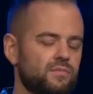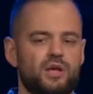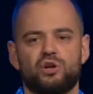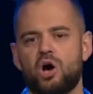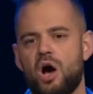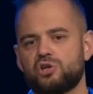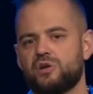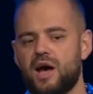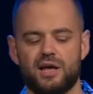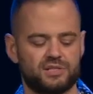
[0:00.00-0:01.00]
In
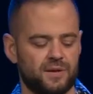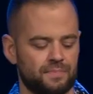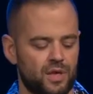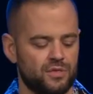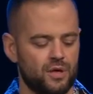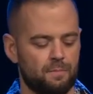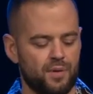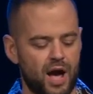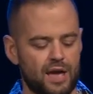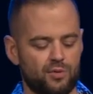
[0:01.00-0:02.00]
contrast, The
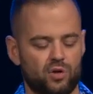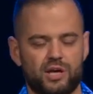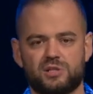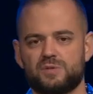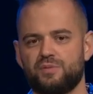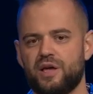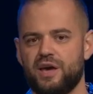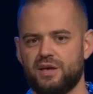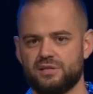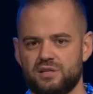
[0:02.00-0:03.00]
Bible
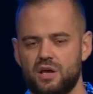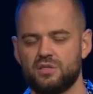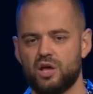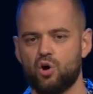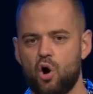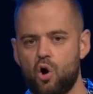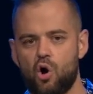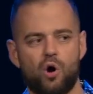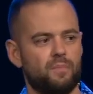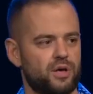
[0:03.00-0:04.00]
explains that
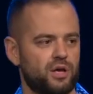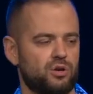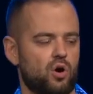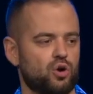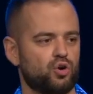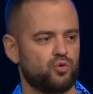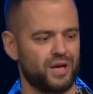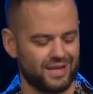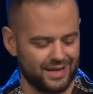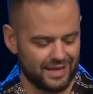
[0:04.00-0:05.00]
all men are
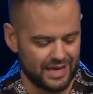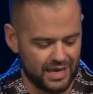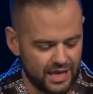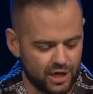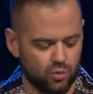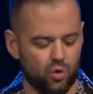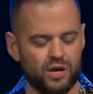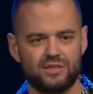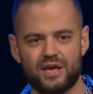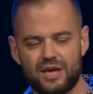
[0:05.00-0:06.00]
created equal
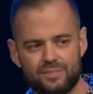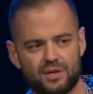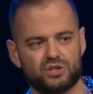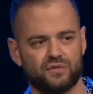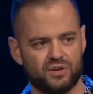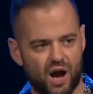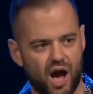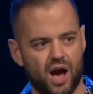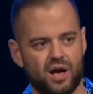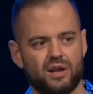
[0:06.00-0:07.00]
in the image of
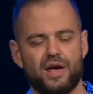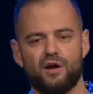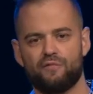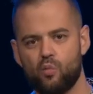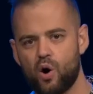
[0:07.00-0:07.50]
God and of